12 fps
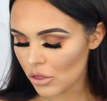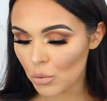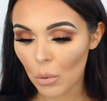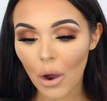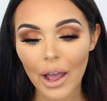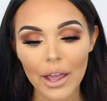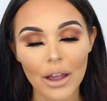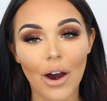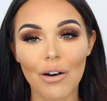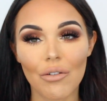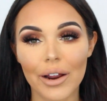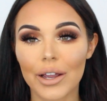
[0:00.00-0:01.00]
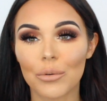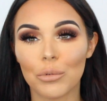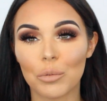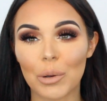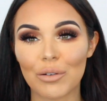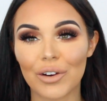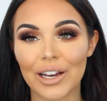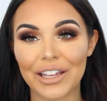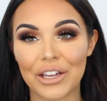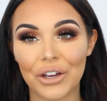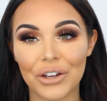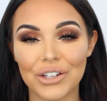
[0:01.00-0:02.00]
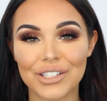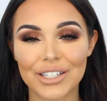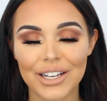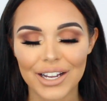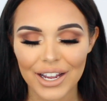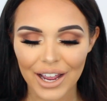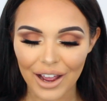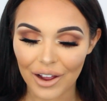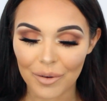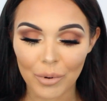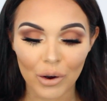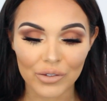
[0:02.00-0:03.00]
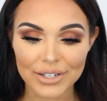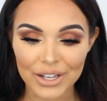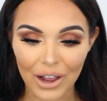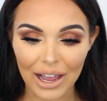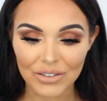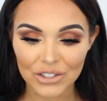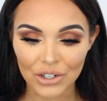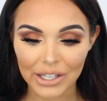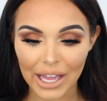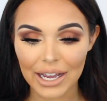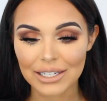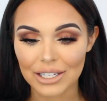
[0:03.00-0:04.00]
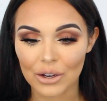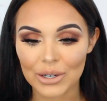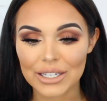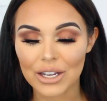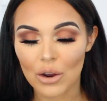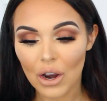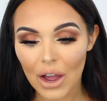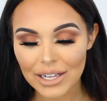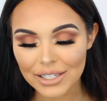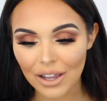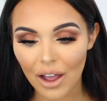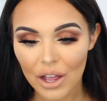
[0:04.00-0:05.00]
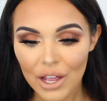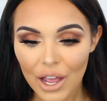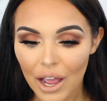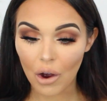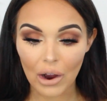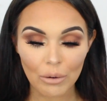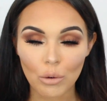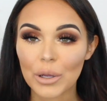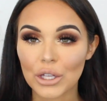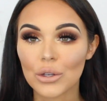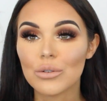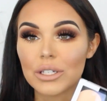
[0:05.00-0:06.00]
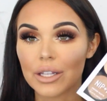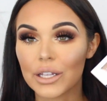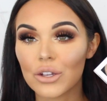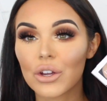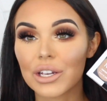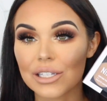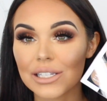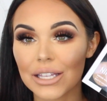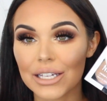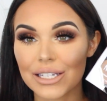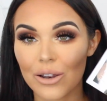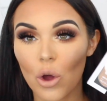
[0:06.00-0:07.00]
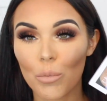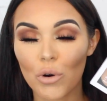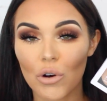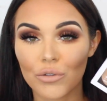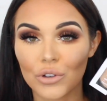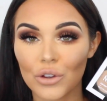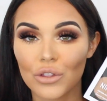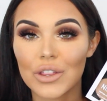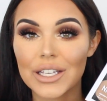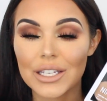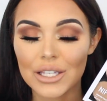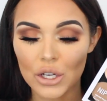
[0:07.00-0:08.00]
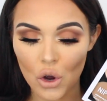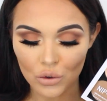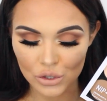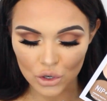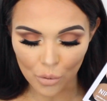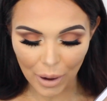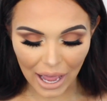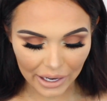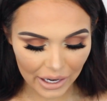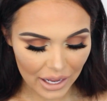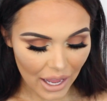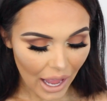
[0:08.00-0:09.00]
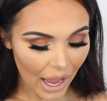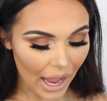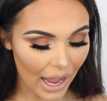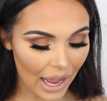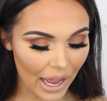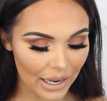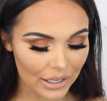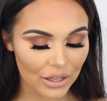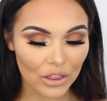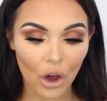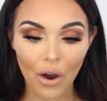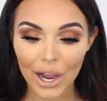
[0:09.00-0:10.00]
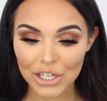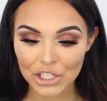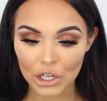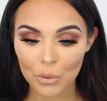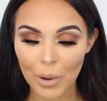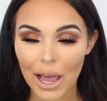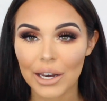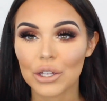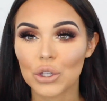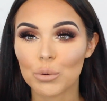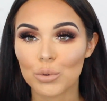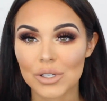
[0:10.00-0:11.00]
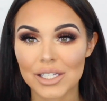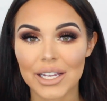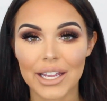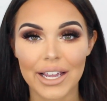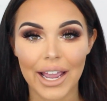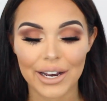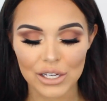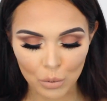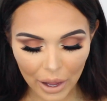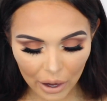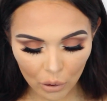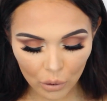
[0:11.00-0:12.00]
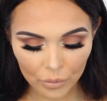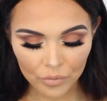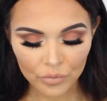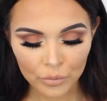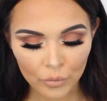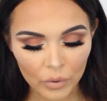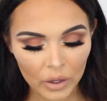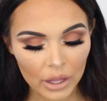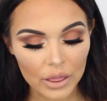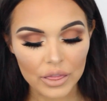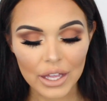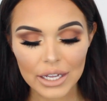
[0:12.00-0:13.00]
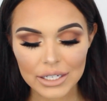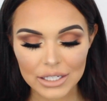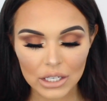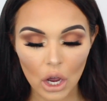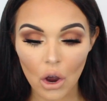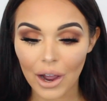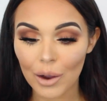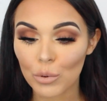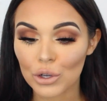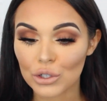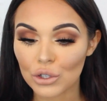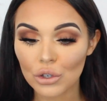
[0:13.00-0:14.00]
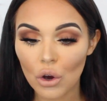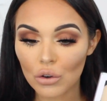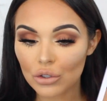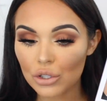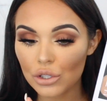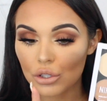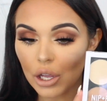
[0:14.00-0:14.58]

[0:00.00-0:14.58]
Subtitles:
the white I reckon would be really good, but obviously I haven't tried that because I don't need to go lighter. I will be using it. You're going to see this a lot more often. This is the contour palette, and the eyeshadow palette you will see again as well. This I would not,